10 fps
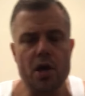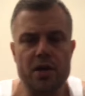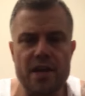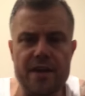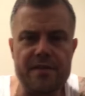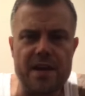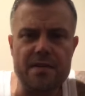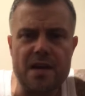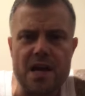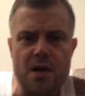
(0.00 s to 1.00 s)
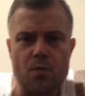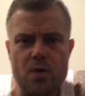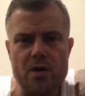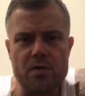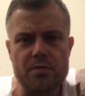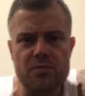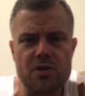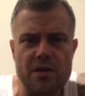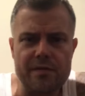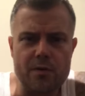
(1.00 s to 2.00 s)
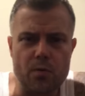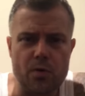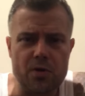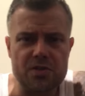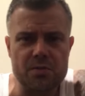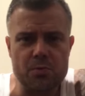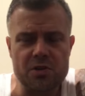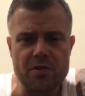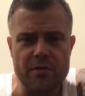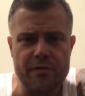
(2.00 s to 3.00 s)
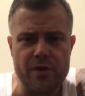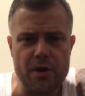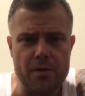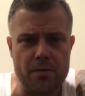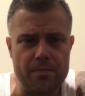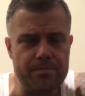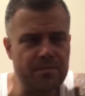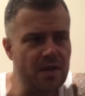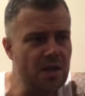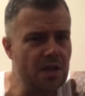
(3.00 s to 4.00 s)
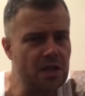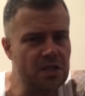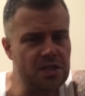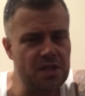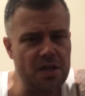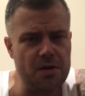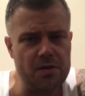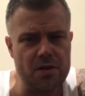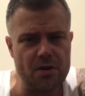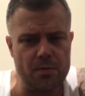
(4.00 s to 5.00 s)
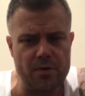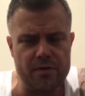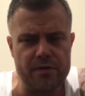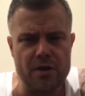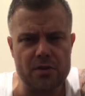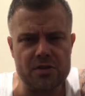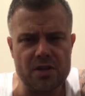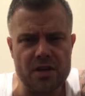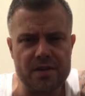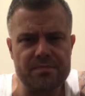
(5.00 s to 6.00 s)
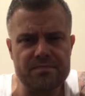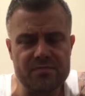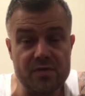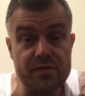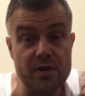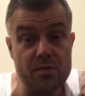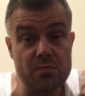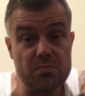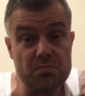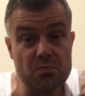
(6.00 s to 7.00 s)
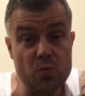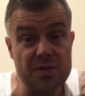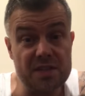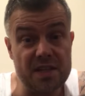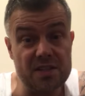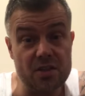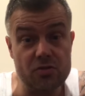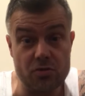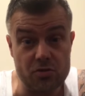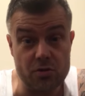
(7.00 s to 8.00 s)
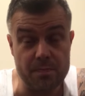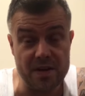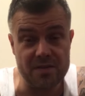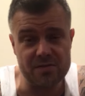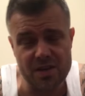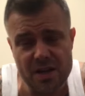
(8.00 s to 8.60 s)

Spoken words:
Good evening and welcome to another Watson Whisky Review. So, you know my reviews, I review whiskies under £100.